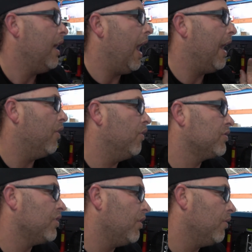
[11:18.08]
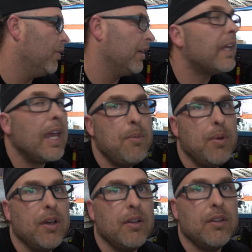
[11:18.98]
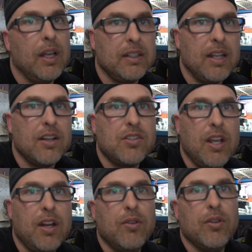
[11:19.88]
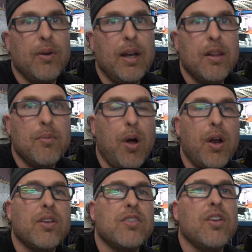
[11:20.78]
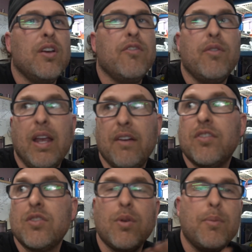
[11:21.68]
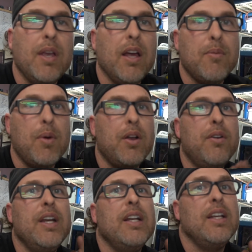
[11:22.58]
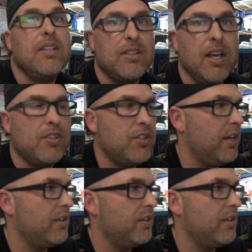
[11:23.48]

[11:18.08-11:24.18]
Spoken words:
And I also want to keep it like -10 all the way to the motor, so if we have to swap the other motor in, it's -10